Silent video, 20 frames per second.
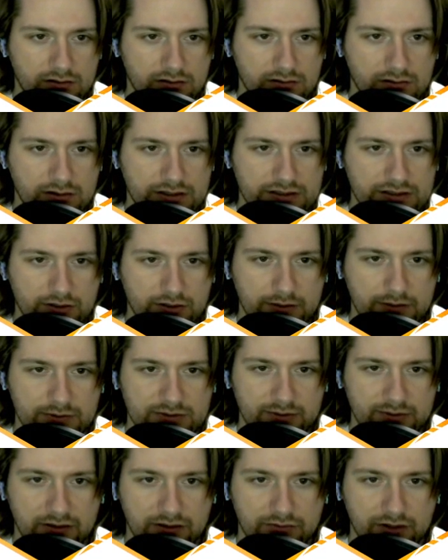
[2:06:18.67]
Scripts
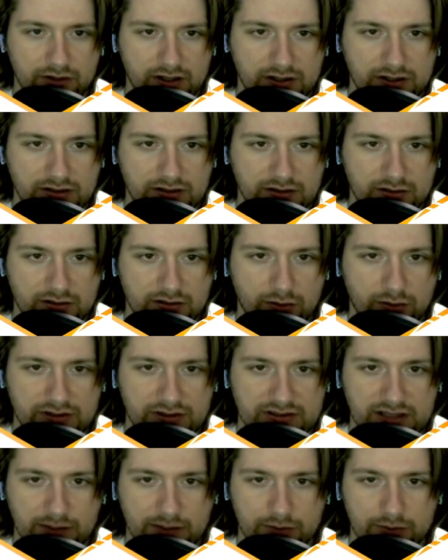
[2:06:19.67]
may run with the
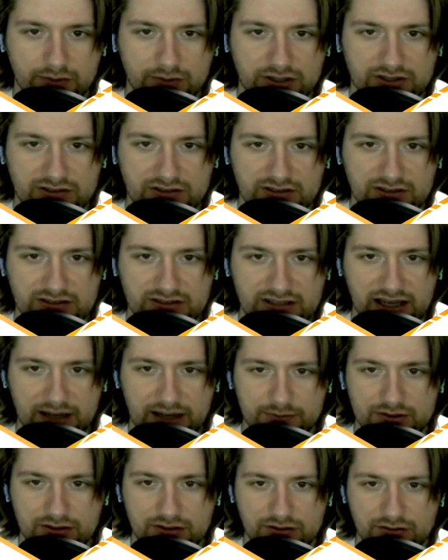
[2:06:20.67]
same permissions as Zap,
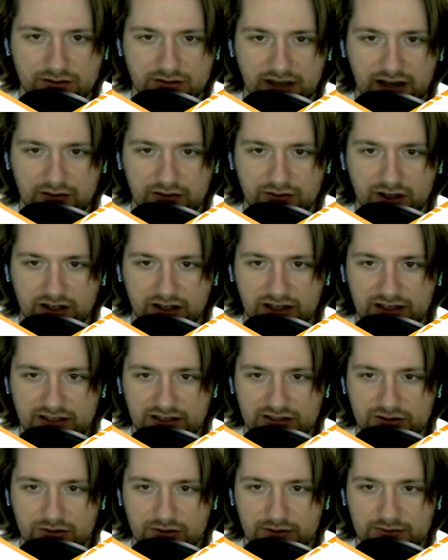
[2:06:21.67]
so do not run any
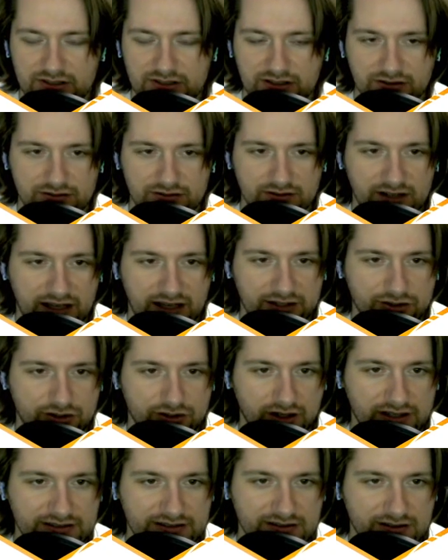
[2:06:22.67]
scripts that you do not
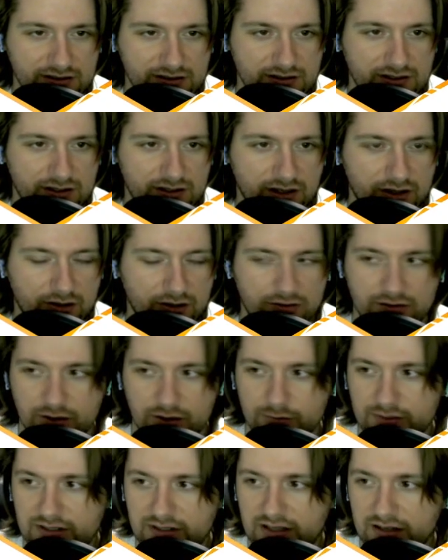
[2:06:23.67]
trust. Good to know. Don't
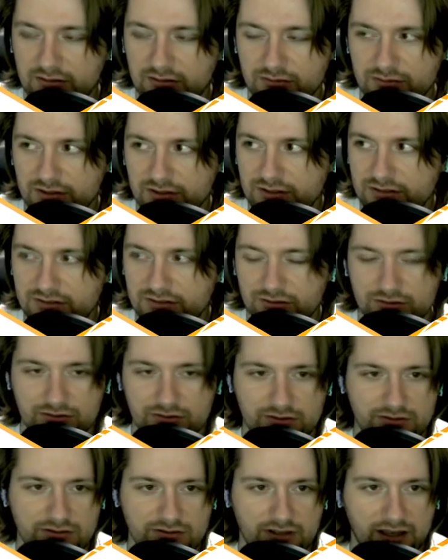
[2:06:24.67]
be downloading
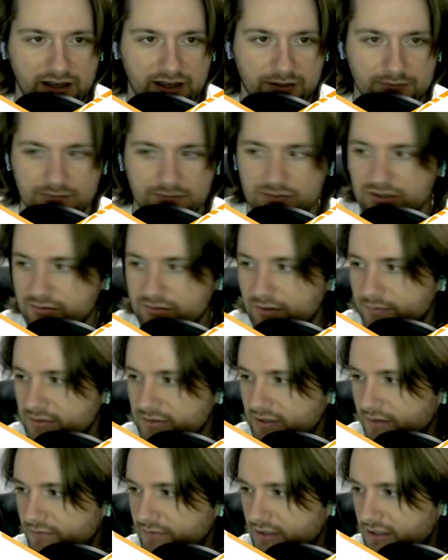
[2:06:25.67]
scripts
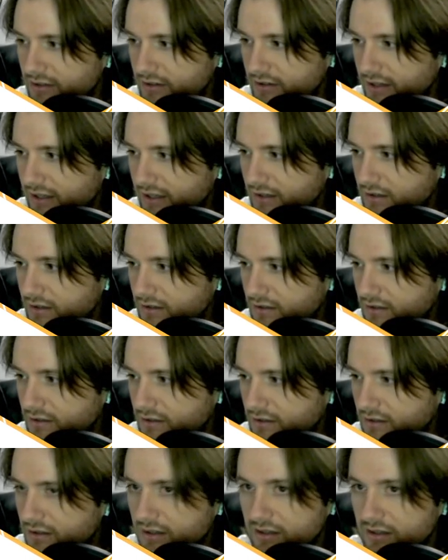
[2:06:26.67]
off the internet
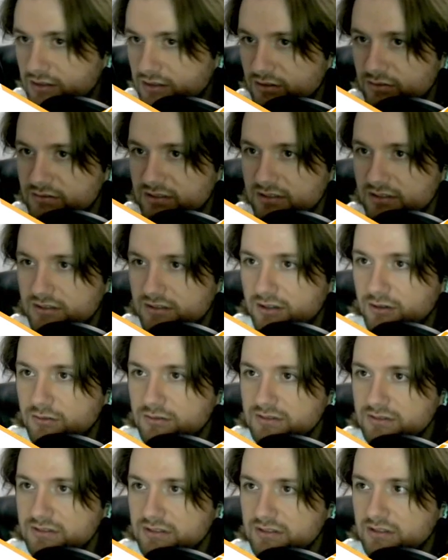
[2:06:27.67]
and using
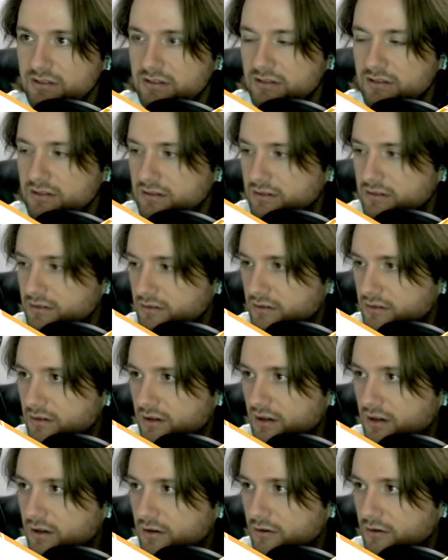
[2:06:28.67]
those.
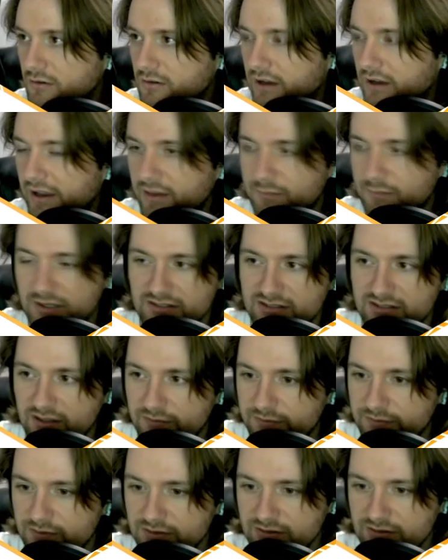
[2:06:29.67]
Uh-oh. I have myself
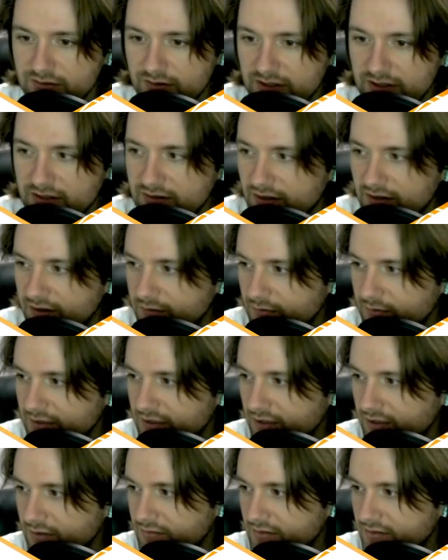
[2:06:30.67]
full screen in the other
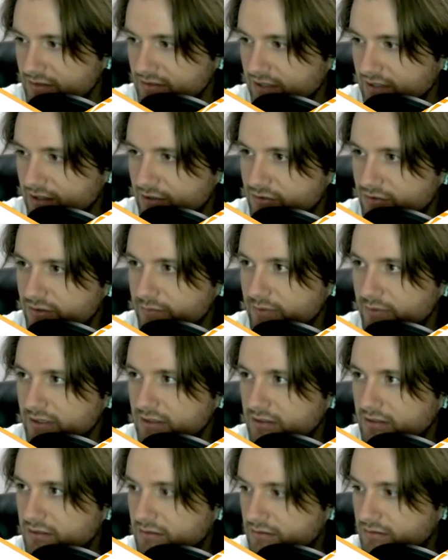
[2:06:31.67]
window. It's kind of trippy.
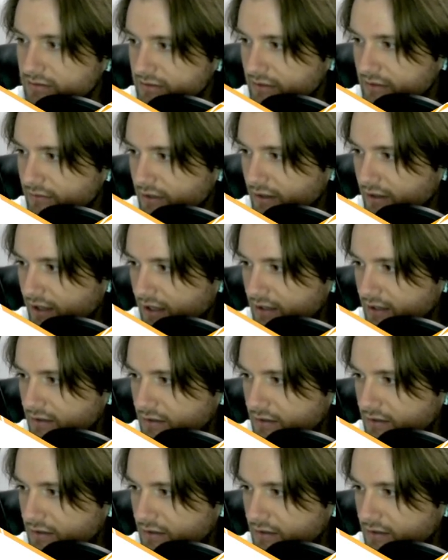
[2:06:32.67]
Let's get rid of that.